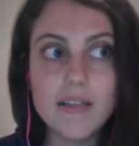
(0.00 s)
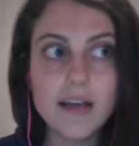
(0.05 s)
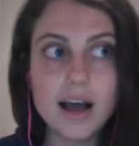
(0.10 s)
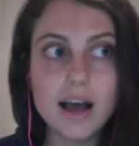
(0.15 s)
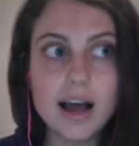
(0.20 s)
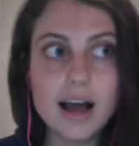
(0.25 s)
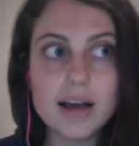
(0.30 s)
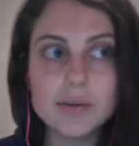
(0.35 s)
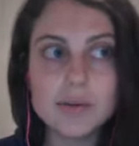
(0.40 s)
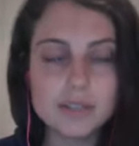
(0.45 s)

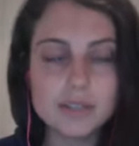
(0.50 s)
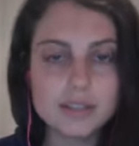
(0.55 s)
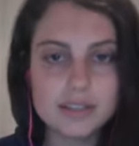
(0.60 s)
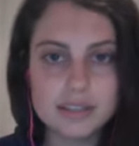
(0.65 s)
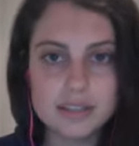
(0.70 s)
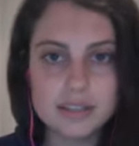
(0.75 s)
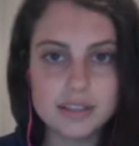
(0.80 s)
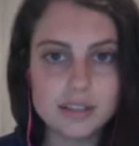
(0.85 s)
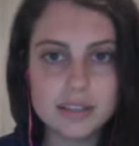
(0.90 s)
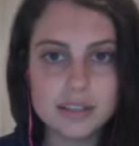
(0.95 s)
I was
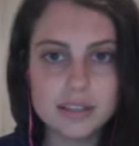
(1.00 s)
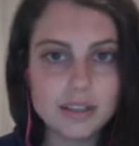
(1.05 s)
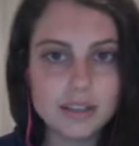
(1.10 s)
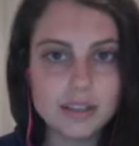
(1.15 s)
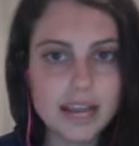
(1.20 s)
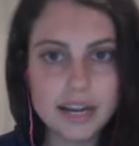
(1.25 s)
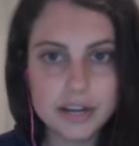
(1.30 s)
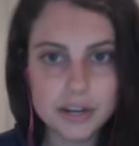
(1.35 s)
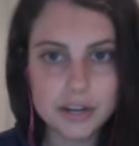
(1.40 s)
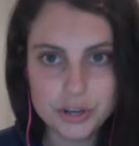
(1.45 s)

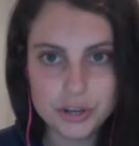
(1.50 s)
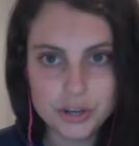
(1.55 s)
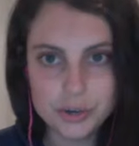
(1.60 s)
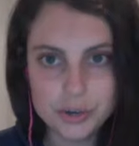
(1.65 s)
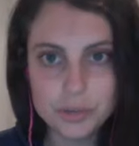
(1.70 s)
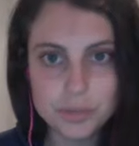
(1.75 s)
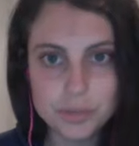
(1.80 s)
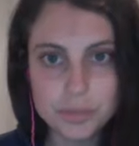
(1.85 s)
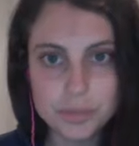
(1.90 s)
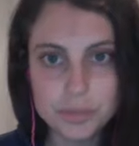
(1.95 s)
like a
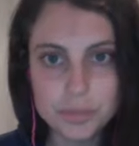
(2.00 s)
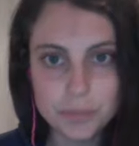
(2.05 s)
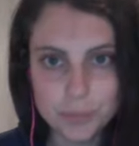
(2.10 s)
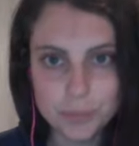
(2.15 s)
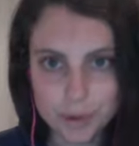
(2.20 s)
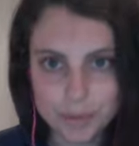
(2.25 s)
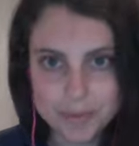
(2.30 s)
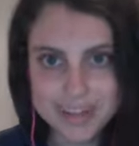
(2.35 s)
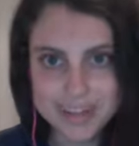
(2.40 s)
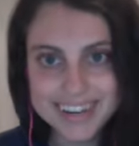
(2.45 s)
new
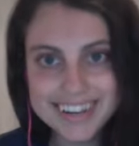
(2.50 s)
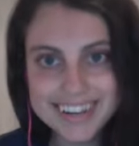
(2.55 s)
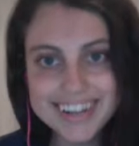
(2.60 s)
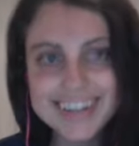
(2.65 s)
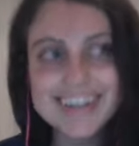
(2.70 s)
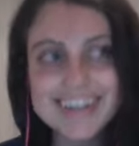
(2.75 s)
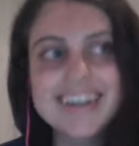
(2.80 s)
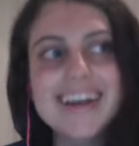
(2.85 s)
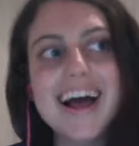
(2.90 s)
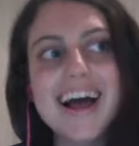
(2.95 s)

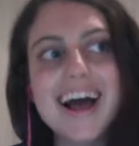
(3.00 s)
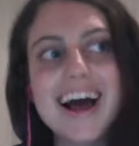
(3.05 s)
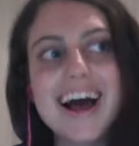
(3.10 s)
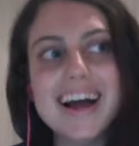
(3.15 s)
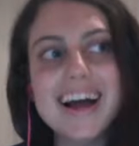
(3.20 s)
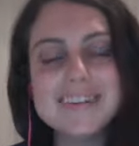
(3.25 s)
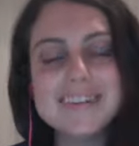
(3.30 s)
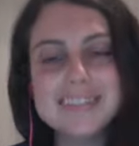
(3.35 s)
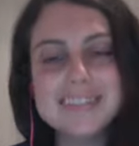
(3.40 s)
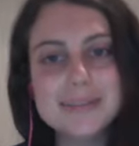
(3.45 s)
woman.
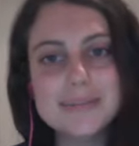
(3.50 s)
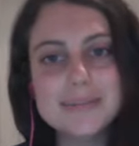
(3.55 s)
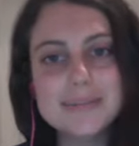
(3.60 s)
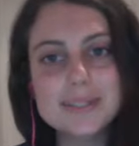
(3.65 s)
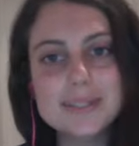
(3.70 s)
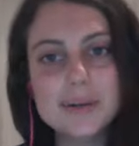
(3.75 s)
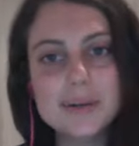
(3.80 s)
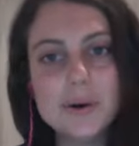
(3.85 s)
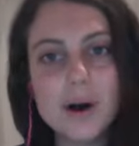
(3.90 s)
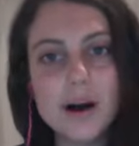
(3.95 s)
I was able
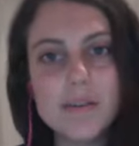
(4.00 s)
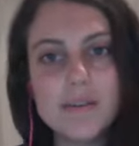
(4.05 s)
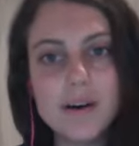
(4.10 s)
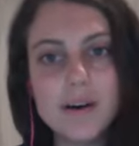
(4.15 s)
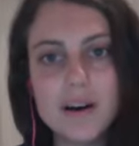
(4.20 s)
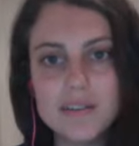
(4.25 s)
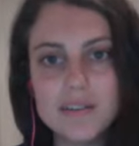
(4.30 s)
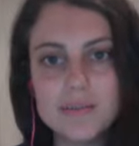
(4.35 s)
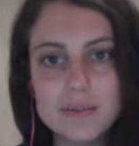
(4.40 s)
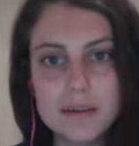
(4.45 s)
to go off
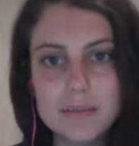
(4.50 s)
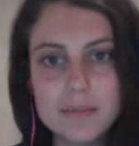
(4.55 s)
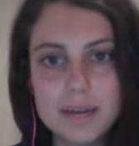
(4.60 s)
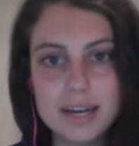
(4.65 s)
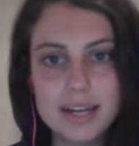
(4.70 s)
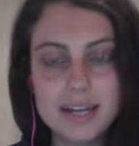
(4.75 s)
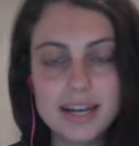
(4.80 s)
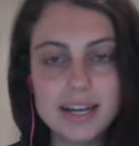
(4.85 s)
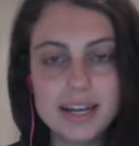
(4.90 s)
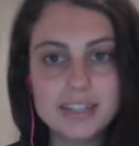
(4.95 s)
all of my
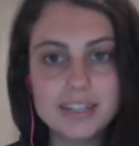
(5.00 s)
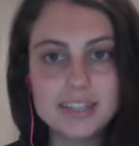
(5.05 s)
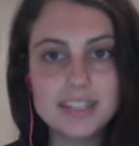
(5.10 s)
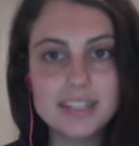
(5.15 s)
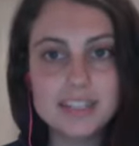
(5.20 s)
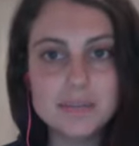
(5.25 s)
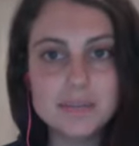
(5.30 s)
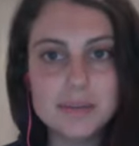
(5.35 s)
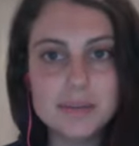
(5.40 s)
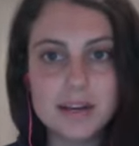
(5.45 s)

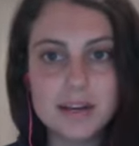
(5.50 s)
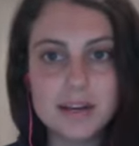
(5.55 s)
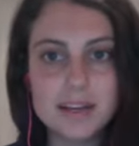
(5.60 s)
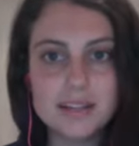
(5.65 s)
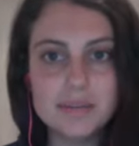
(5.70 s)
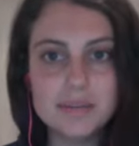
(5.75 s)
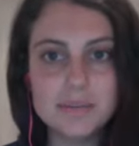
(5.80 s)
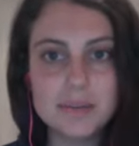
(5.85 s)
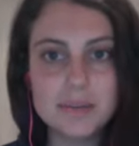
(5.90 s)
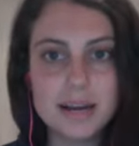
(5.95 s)
medications
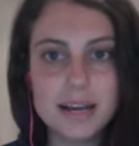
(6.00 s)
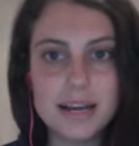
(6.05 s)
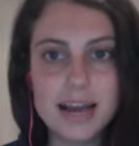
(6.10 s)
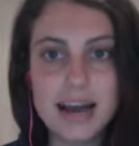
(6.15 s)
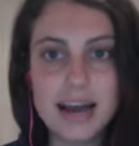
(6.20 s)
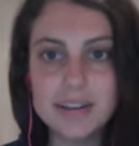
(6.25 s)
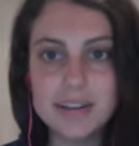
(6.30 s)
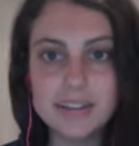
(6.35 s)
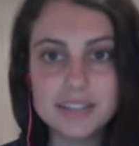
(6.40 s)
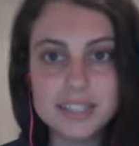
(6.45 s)
because my
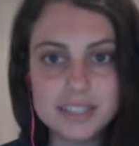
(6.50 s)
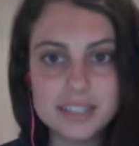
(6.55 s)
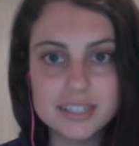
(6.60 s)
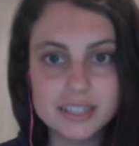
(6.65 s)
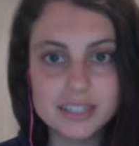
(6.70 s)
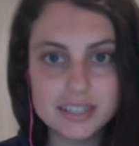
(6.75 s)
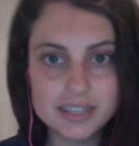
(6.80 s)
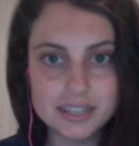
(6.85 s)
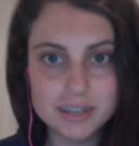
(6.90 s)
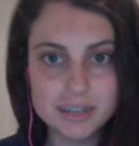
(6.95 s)
allergies
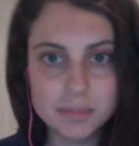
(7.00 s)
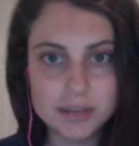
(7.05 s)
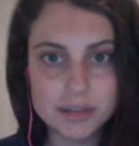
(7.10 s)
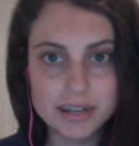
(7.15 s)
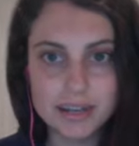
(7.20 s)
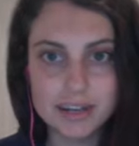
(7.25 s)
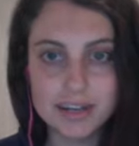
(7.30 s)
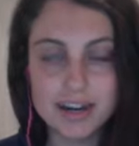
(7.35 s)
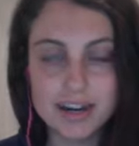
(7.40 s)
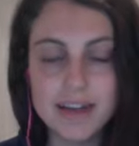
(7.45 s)
had
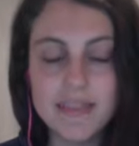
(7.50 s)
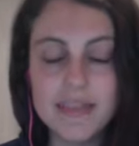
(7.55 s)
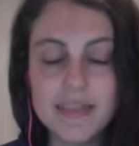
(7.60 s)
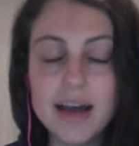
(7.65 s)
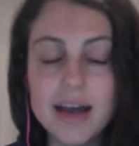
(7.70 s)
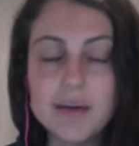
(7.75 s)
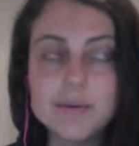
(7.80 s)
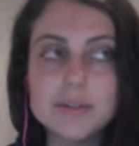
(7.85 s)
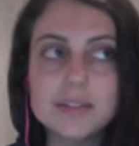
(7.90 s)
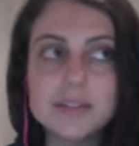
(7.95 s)
disappeared. And
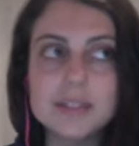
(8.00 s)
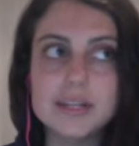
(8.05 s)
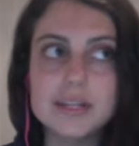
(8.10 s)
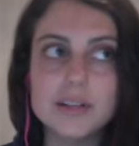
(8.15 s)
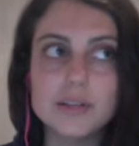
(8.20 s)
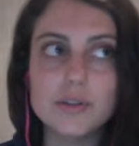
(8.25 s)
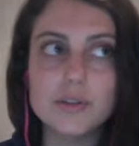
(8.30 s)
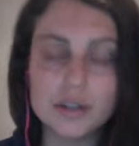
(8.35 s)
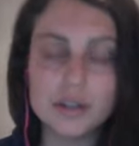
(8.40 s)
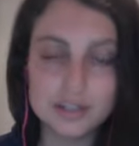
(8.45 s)
that was
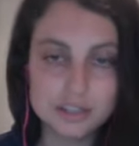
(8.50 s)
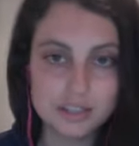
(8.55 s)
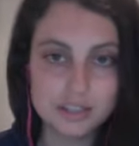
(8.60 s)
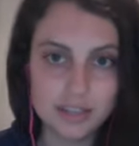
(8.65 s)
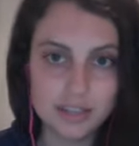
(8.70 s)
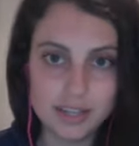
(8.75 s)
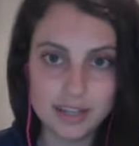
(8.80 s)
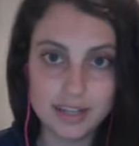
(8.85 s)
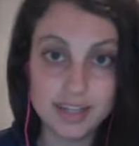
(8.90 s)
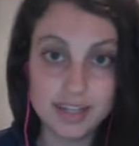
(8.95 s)

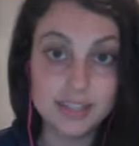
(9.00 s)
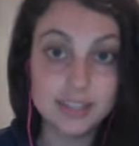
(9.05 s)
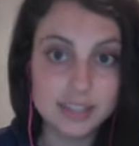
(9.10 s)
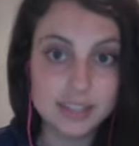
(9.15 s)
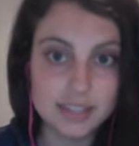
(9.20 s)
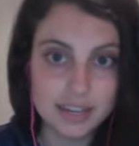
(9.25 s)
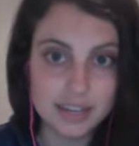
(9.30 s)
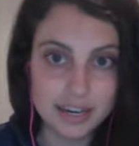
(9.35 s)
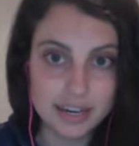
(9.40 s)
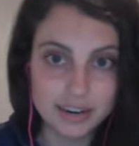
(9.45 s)
largely linked to
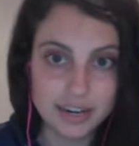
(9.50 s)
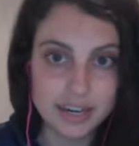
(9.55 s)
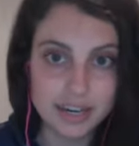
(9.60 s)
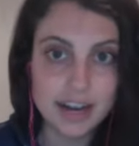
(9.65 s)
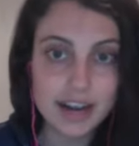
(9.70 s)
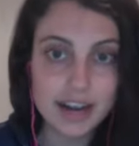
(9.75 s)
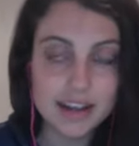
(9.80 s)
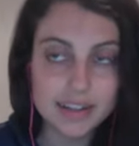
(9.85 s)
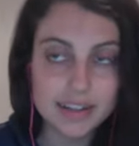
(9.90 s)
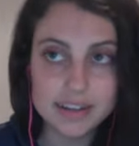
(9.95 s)
dairy,
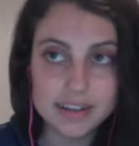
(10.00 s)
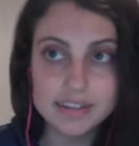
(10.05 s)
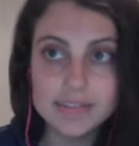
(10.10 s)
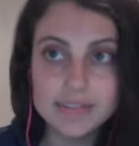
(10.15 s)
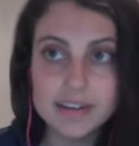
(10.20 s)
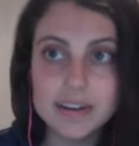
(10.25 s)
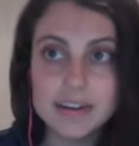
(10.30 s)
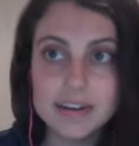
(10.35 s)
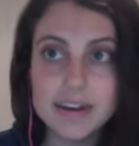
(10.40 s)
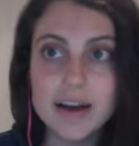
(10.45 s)
I later
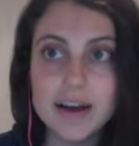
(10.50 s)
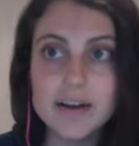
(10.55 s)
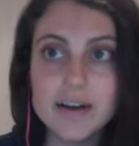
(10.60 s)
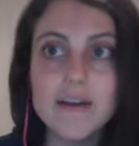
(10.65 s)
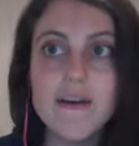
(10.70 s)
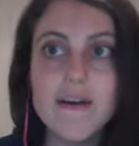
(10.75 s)
found out.